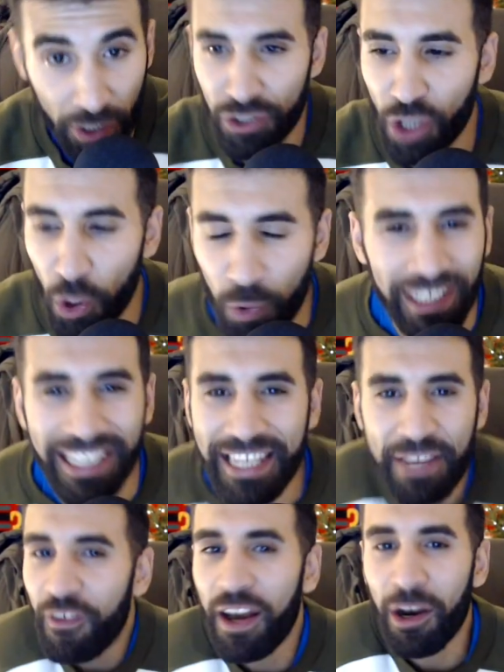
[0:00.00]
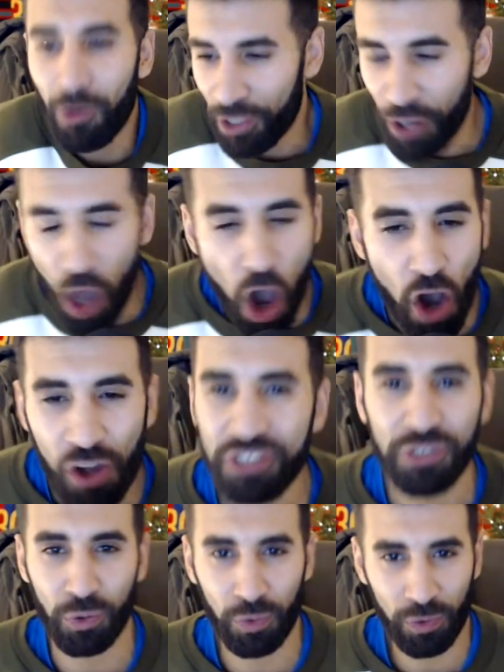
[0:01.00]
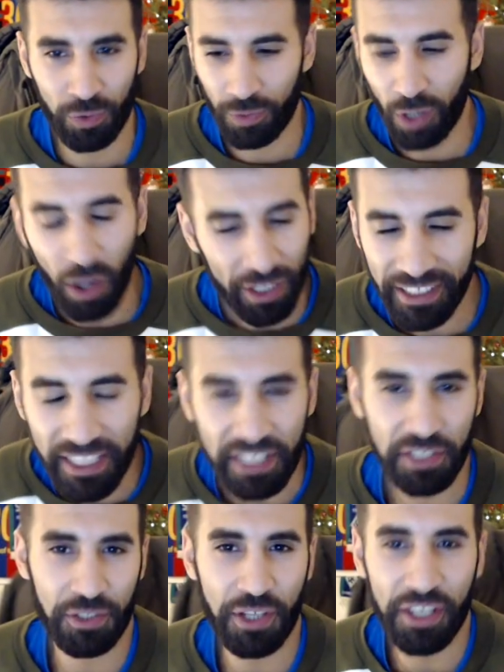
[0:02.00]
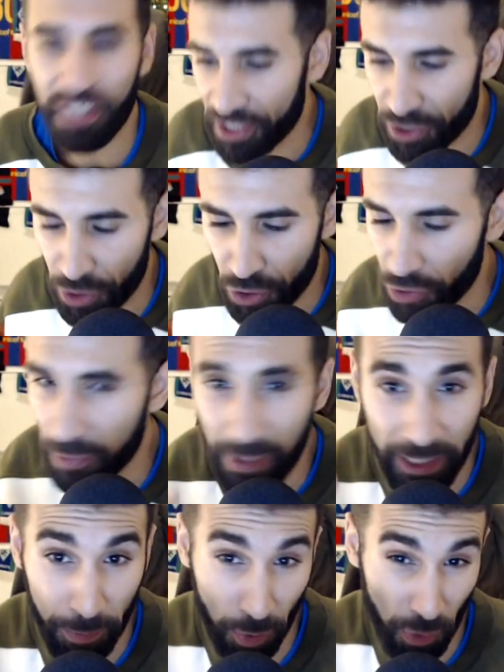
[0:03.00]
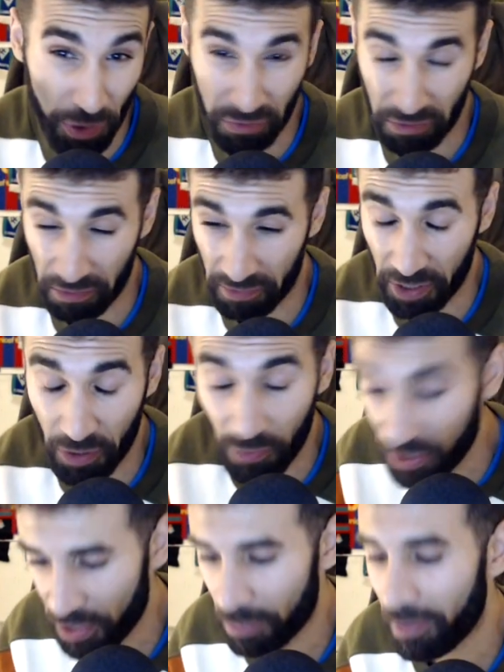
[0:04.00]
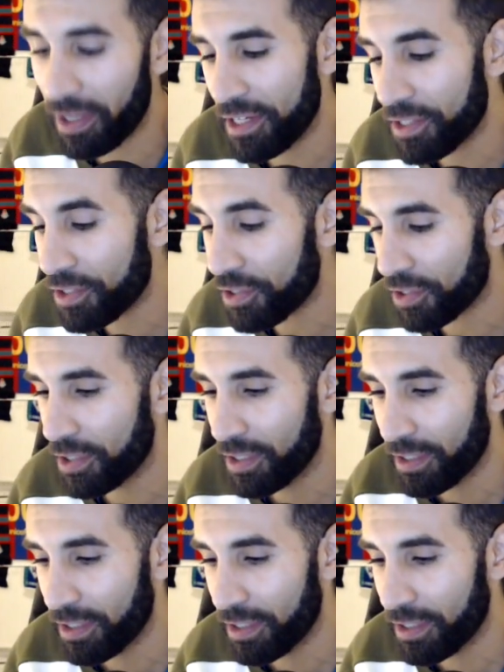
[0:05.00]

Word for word: You don't leave out an Ozil like this unless you're trying to make a point to the rest of the players,